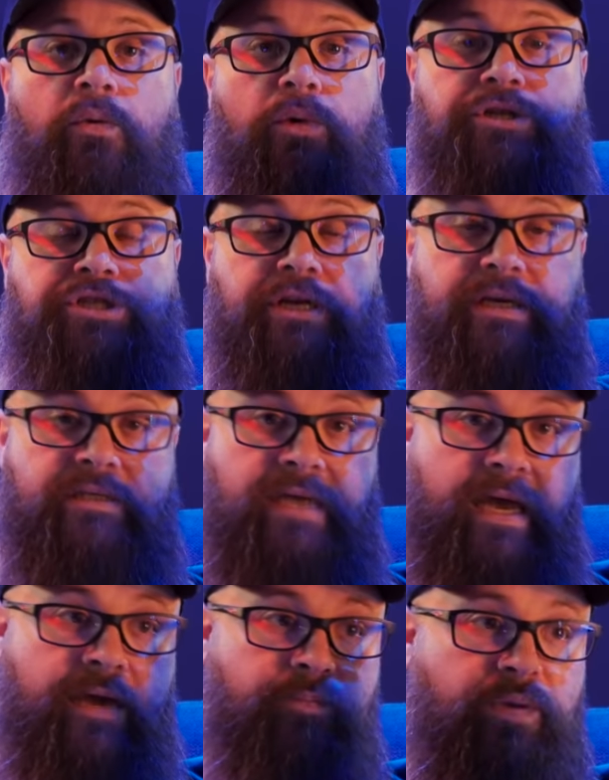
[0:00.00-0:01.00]
which is
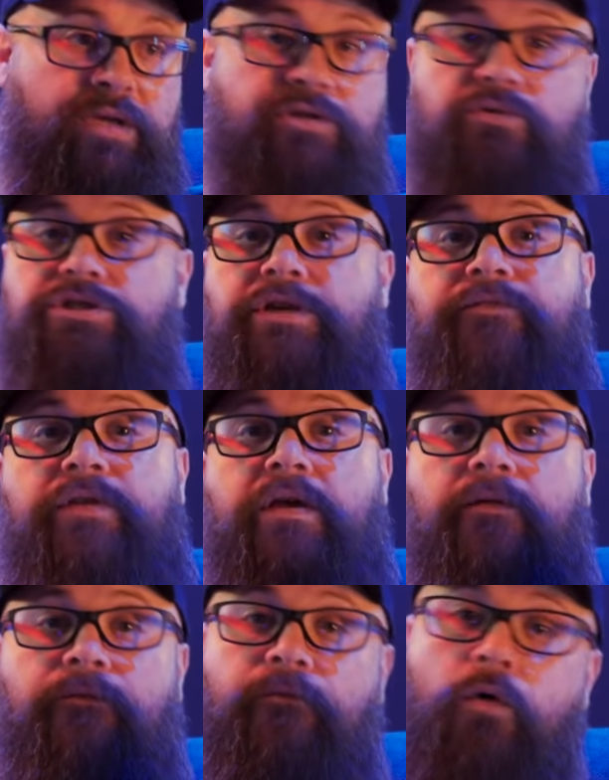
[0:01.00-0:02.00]
a pixel
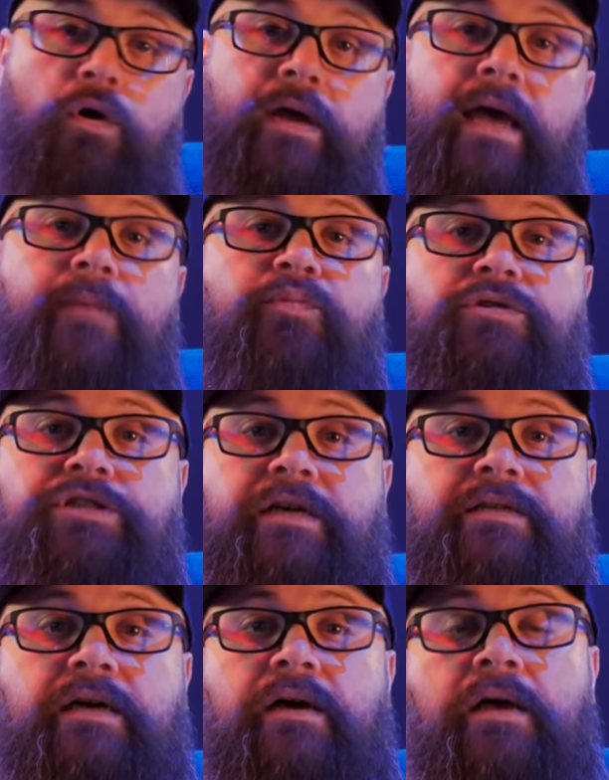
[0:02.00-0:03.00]
shifting 4K
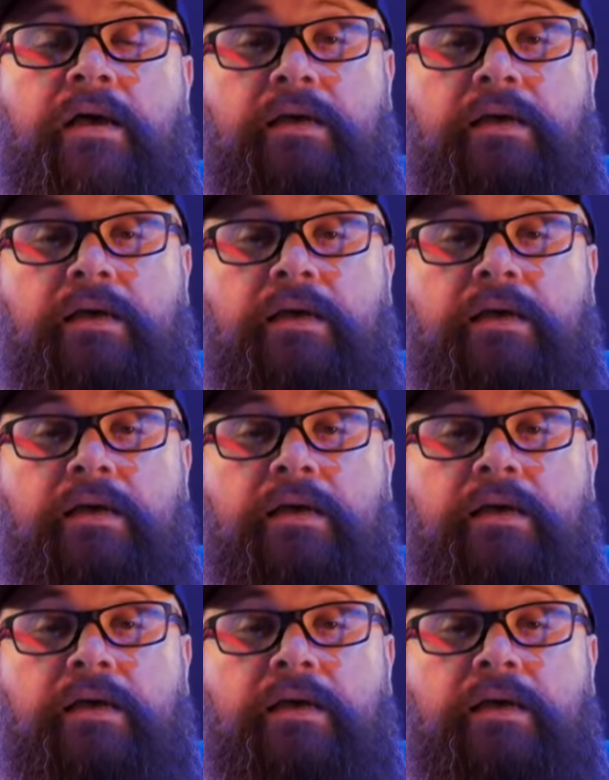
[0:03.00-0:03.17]
projector.